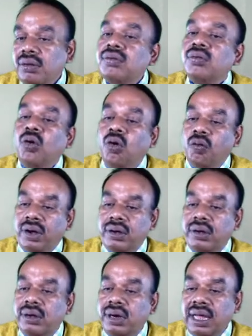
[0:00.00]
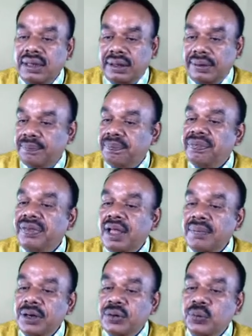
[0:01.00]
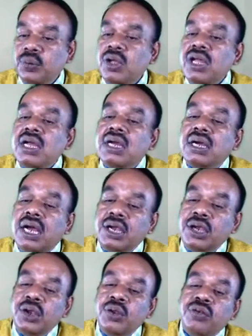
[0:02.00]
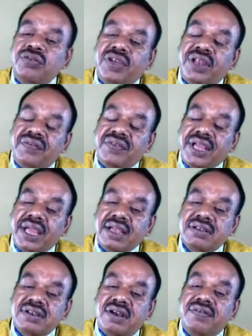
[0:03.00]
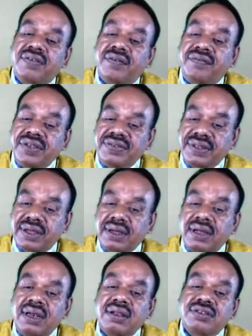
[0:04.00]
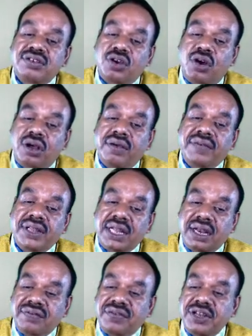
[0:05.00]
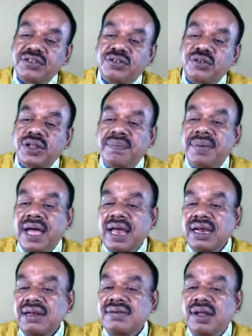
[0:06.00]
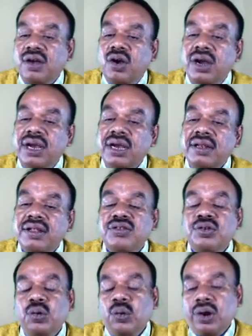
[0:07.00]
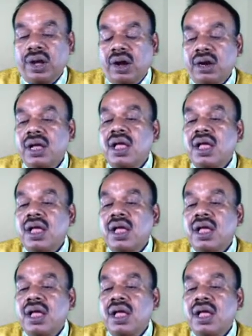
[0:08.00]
over, like that. Number two, continuous verification of physical stock with a reference to the balance recorded in the store record.